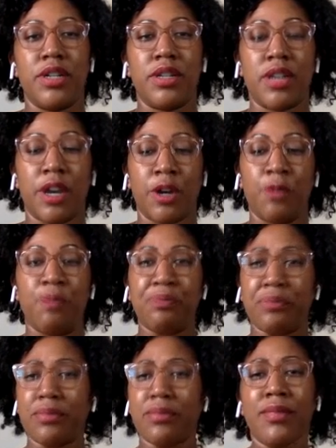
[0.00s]
And so
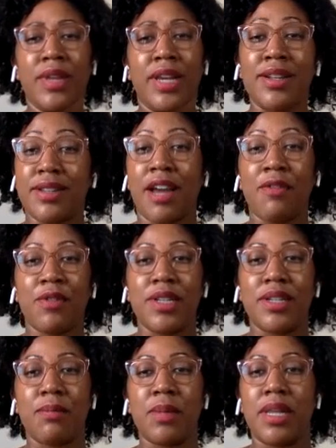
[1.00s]
it's
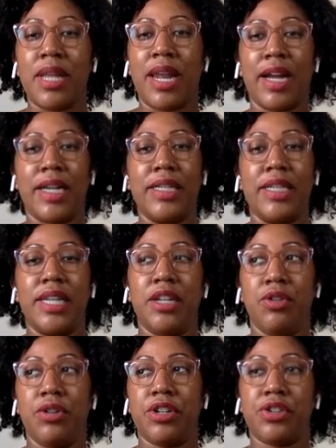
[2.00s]
definitely something that I
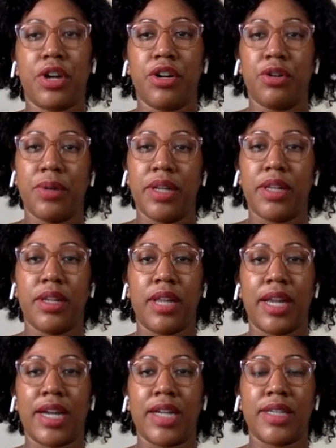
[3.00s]
continue to struggle with. And
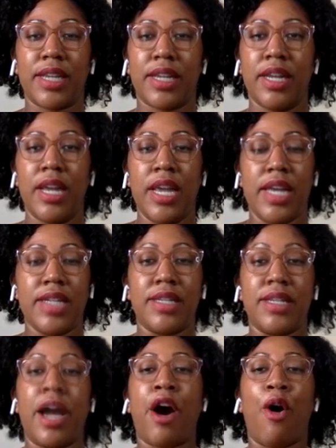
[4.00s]
like I said,
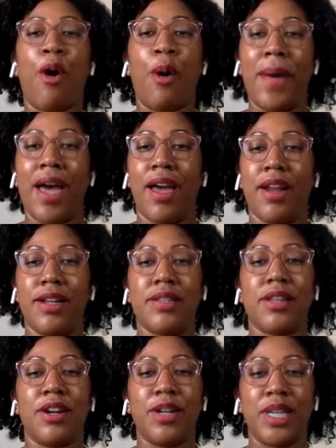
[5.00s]
it's not all bad. It
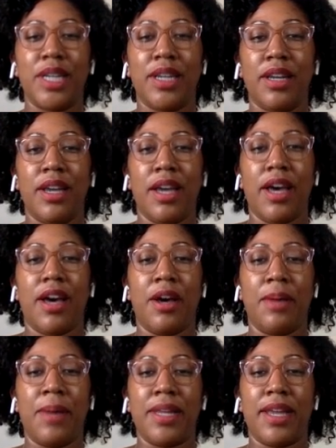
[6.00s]
certainly,
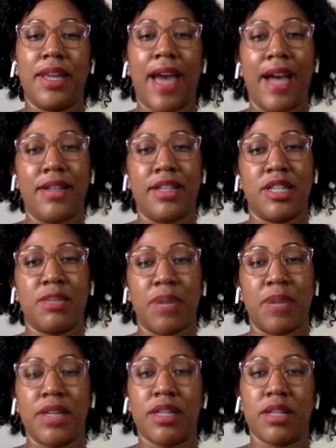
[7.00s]
I think, has its
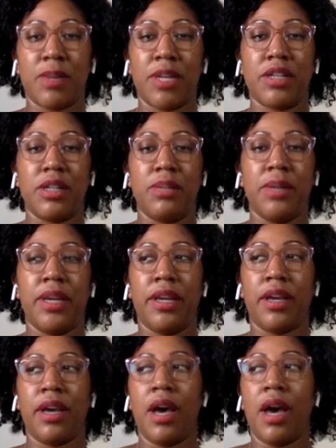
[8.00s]
place, especially
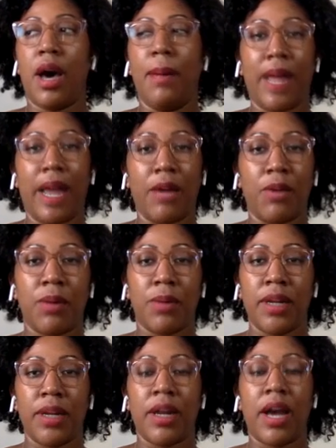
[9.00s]
being a Black
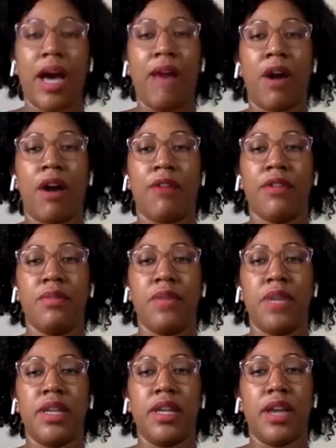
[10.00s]
woman. I've often
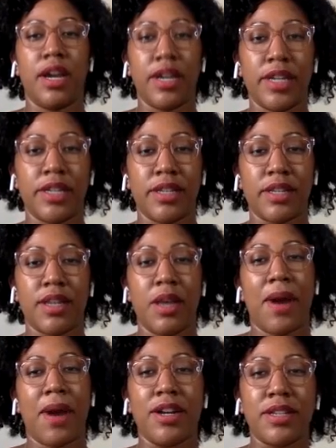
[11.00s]
been the youngest
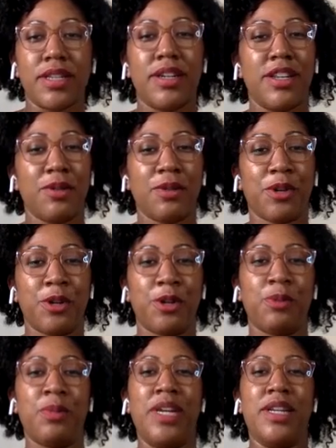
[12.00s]
person in the
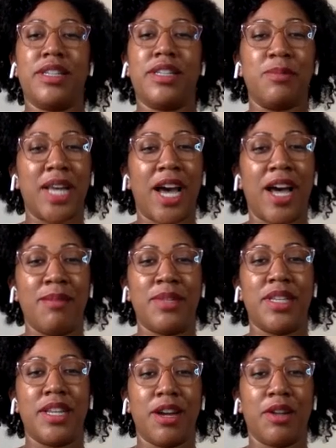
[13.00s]
room,
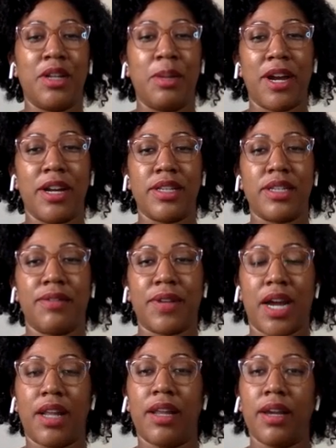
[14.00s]
sometimes the only person of
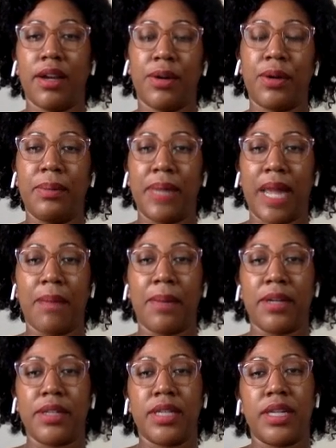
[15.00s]
color or Black
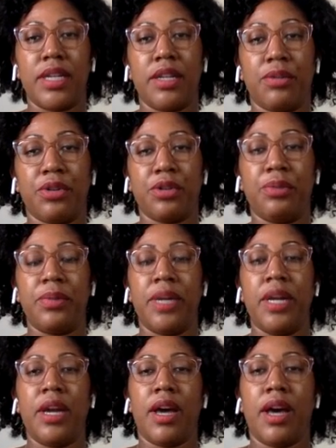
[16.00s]
person in the room.
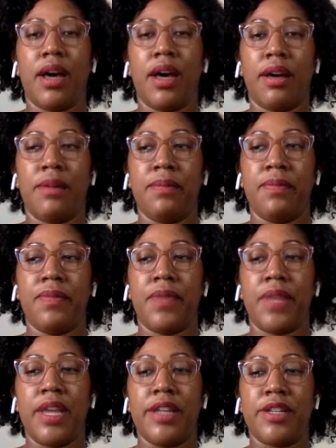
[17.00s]

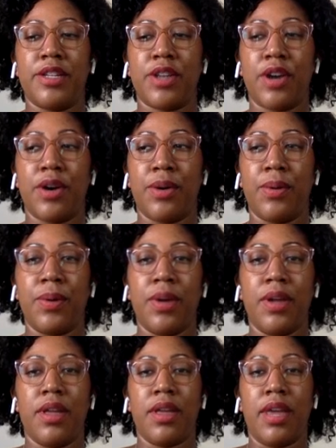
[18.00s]
And so,
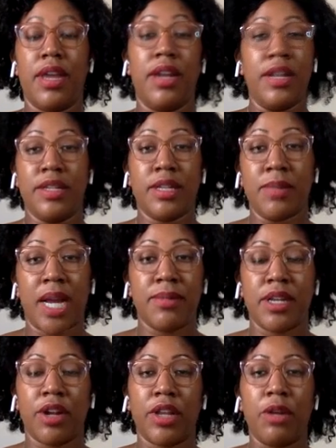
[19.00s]
and
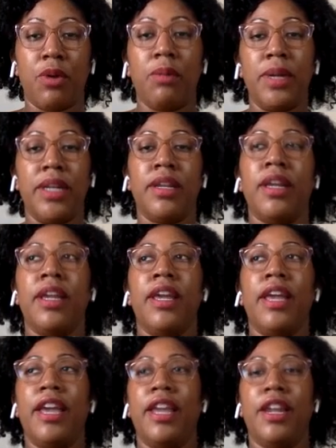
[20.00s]
sometimes the only woman,
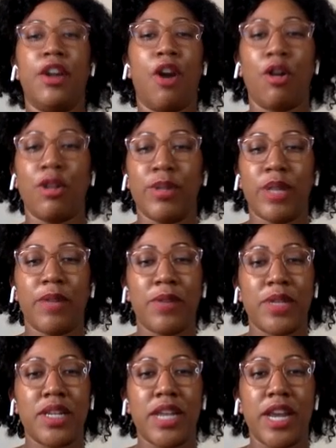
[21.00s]
and in all those
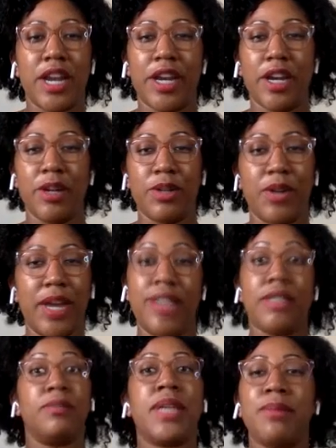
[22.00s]
different scenarios,
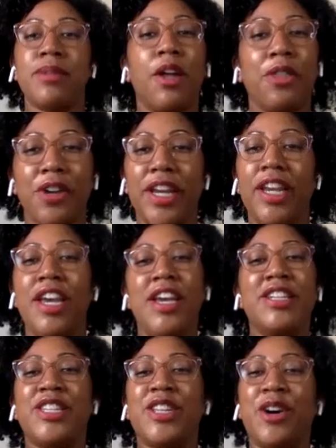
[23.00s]
right? Sometimes all three.
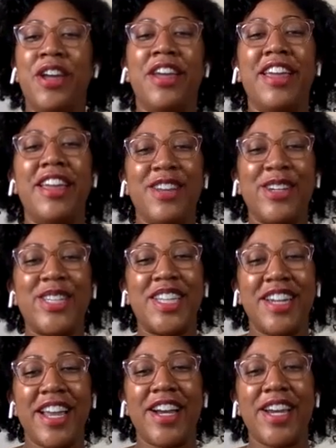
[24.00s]
So in those
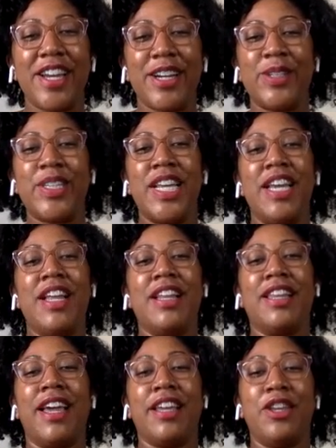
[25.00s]
scenarios,
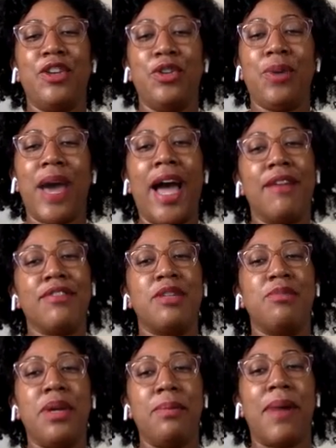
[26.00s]
like, you have
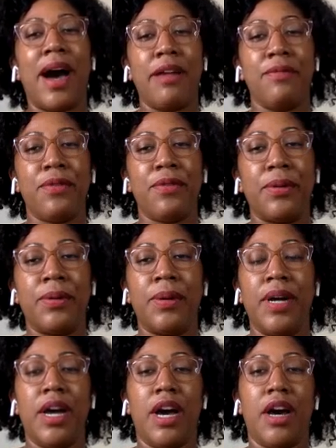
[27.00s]
to be
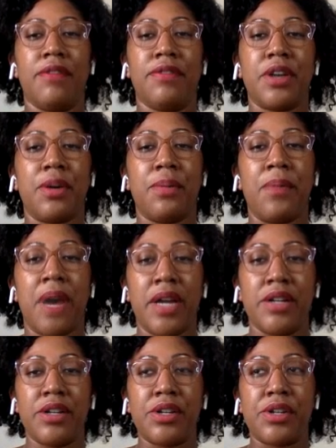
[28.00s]
mindful of so
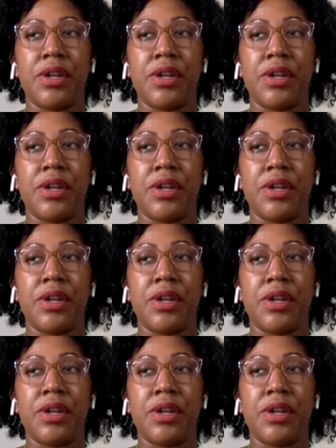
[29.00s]
much.